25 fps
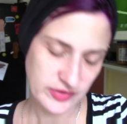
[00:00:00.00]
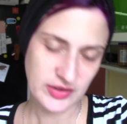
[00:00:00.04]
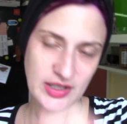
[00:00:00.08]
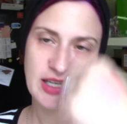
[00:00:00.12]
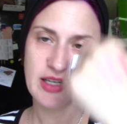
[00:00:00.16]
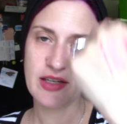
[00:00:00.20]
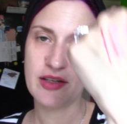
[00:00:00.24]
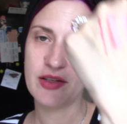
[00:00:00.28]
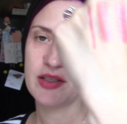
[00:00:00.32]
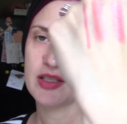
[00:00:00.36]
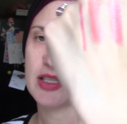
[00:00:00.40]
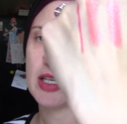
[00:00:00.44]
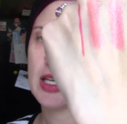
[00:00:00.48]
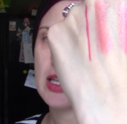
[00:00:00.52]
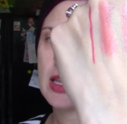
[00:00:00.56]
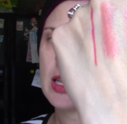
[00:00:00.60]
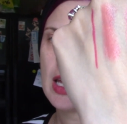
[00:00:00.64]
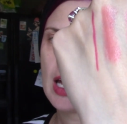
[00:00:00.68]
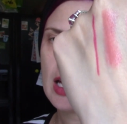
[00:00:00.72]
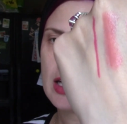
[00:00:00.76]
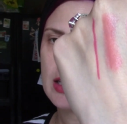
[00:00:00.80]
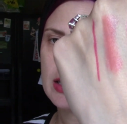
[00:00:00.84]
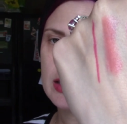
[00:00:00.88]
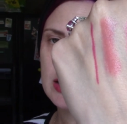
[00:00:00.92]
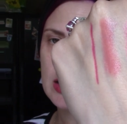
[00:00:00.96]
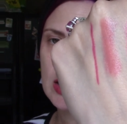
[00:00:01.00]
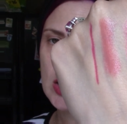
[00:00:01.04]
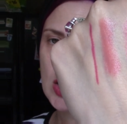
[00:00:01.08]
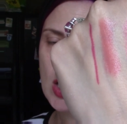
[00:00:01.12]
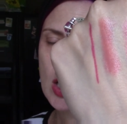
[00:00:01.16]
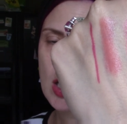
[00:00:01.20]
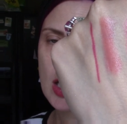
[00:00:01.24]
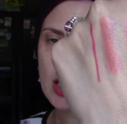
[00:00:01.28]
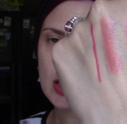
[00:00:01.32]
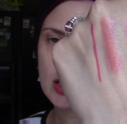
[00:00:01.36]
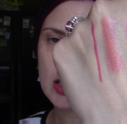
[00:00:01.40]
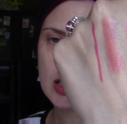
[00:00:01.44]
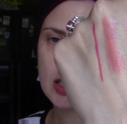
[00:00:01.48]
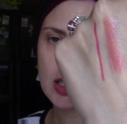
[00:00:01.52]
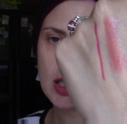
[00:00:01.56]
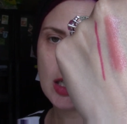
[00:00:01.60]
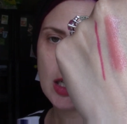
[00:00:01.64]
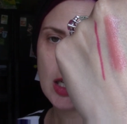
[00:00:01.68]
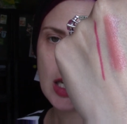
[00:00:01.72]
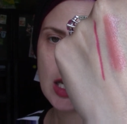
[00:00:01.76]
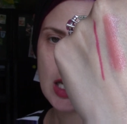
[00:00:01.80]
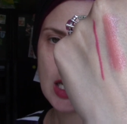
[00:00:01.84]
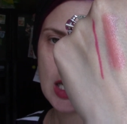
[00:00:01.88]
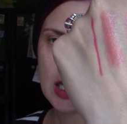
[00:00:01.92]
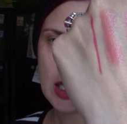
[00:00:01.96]
liners, and that is the color.
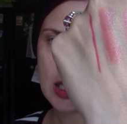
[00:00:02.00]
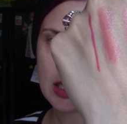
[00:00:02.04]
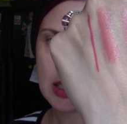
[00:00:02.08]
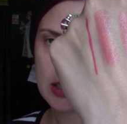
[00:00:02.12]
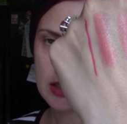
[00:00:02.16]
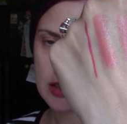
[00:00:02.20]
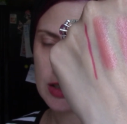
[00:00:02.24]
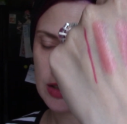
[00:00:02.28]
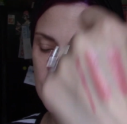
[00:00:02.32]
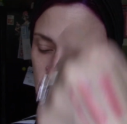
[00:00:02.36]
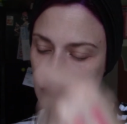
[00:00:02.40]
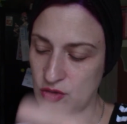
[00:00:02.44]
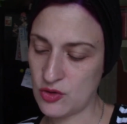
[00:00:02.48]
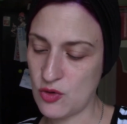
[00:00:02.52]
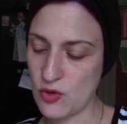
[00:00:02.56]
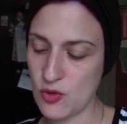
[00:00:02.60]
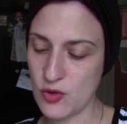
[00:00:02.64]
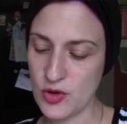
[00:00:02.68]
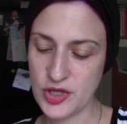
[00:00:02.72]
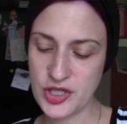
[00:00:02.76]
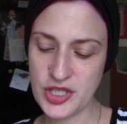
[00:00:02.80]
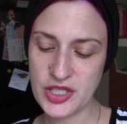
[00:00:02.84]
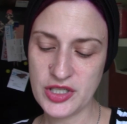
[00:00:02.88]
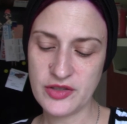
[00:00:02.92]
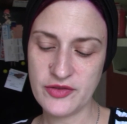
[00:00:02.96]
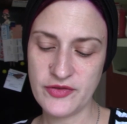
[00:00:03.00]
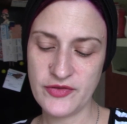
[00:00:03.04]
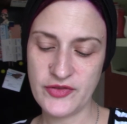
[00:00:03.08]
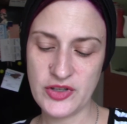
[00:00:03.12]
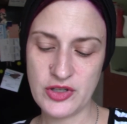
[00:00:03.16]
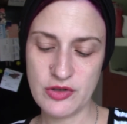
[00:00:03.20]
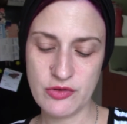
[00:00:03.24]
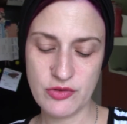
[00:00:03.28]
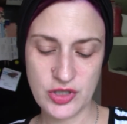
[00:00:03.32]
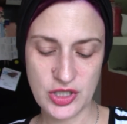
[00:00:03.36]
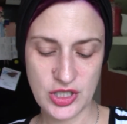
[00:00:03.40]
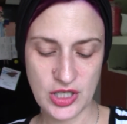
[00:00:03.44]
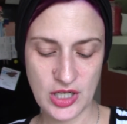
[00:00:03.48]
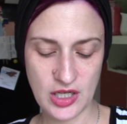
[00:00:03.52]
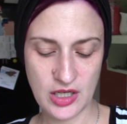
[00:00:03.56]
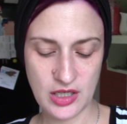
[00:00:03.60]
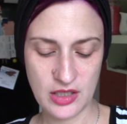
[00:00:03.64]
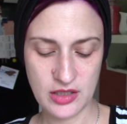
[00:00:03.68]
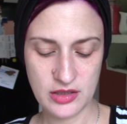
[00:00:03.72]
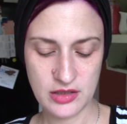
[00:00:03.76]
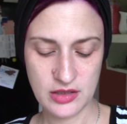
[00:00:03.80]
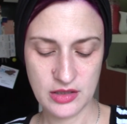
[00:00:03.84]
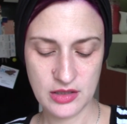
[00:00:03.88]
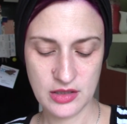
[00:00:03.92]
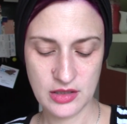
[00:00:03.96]
It is this gorgeous
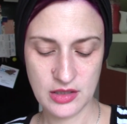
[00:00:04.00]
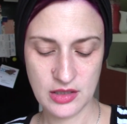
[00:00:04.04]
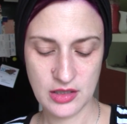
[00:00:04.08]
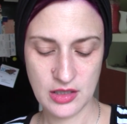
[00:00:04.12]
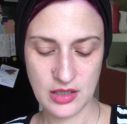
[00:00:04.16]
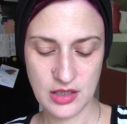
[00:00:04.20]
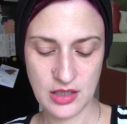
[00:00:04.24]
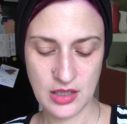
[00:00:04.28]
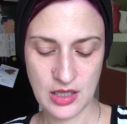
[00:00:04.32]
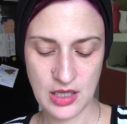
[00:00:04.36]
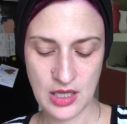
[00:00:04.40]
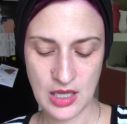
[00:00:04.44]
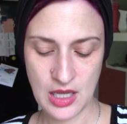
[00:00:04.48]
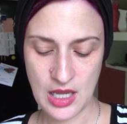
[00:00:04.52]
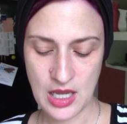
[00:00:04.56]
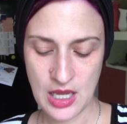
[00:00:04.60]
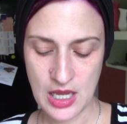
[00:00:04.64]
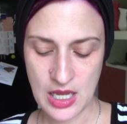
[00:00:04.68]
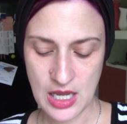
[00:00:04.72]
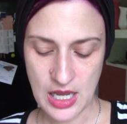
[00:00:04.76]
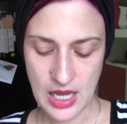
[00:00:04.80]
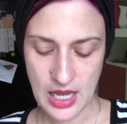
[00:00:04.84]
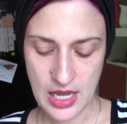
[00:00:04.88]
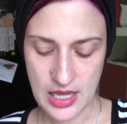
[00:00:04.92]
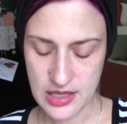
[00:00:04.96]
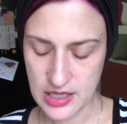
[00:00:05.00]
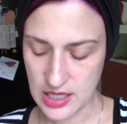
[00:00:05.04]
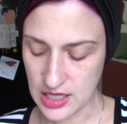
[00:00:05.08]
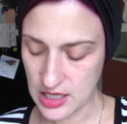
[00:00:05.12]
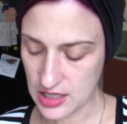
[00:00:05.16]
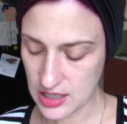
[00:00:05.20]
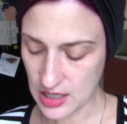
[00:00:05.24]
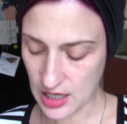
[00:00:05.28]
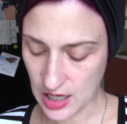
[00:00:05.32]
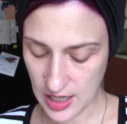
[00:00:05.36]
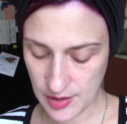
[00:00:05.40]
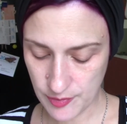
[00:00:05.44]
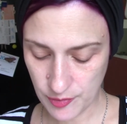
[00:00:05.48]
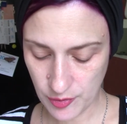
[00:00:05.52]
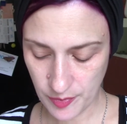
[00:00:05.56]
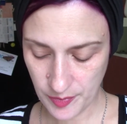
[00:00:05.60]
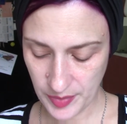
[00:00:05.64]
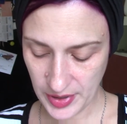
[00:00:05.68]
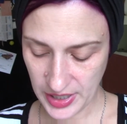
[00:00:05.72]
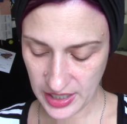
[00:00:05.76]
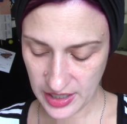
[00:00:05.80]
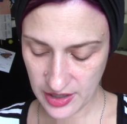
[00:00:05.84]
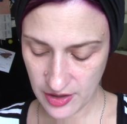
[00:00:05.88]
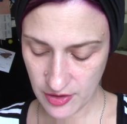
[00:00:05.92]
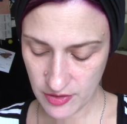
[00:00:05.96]
fuchsia. And then I will
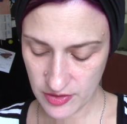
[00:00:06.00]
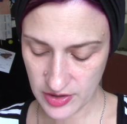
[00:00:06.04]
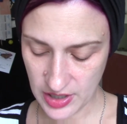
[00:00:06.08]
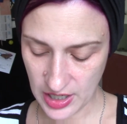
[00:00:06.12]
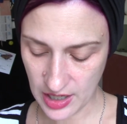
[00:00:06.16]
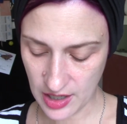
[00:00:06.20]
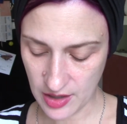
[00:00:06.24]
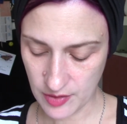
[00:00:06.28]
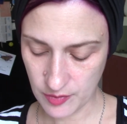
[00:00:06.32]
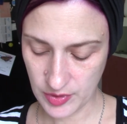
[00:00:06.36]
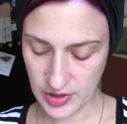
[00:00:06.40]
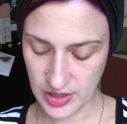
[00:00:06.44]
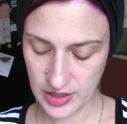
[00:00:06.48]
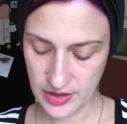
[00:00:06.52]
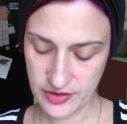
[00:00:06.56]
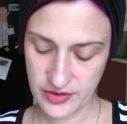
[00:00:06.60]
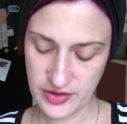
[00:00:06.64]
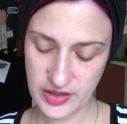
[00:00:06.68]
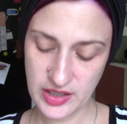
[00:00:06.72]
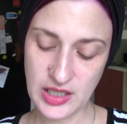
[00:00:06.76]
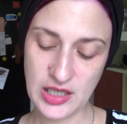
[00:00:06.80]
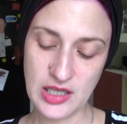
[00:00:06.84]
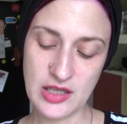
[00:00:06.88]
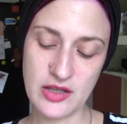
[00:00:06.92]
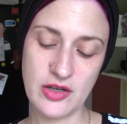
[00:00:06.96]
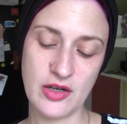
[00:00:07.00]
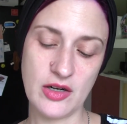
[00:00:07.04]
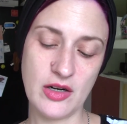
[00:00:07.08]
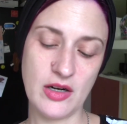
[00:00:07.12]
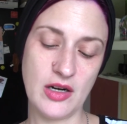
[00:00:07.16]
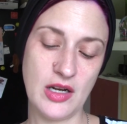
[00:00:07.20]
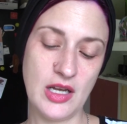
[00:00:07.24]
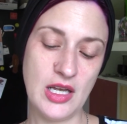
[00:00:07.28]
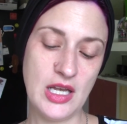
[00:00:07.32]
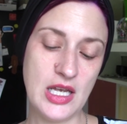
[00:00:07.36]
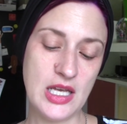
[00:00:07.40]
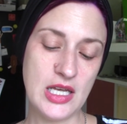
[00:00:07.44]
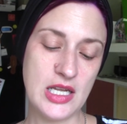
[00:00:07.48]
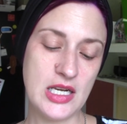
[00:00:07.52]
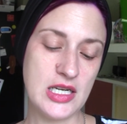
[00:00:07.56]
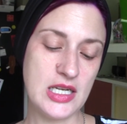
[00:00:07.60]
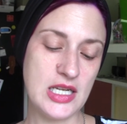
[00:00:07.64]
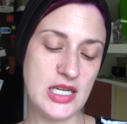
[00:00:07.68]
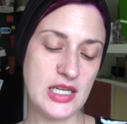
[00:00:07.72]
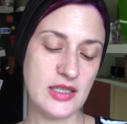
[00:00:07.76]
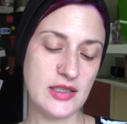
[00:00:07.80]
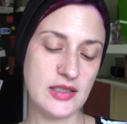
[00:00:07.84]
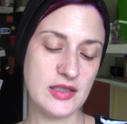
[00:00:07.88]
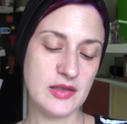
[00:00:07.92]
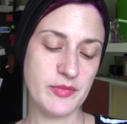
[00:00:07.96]
pair that with either
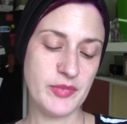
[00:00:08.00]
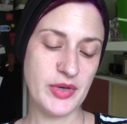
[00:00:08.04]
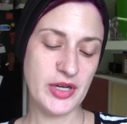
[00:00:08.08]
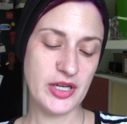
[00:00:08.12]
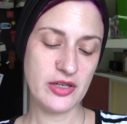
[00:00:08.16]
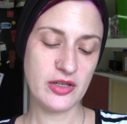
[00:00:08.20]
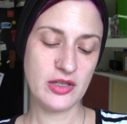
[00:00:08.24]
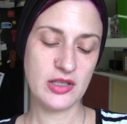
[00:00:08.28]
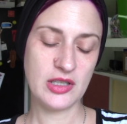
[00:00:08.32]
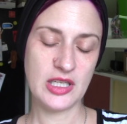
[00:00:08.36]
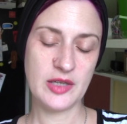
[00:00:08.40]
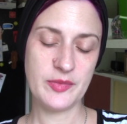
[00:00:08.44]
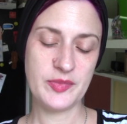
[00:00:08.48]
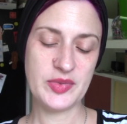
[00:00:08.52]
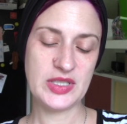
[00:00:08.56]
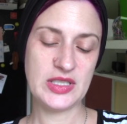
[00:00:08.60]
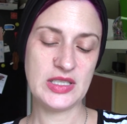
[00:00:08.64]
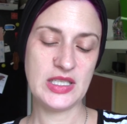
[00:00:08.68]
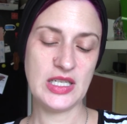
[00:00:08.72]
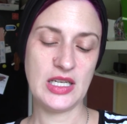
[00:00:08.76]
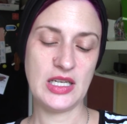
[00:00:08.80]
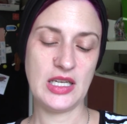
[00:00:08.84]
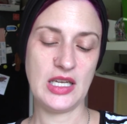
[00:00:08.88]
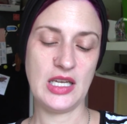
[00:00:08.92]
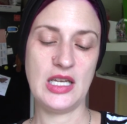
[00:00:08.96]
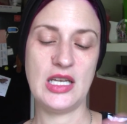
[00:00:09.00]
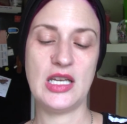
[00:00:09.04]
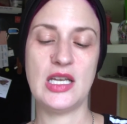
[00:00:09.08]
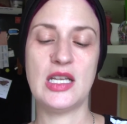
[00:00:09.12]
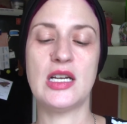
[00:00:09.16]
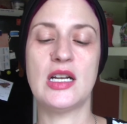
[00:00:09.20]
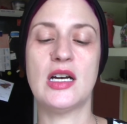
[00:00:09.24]
NYX Butter Lipstick in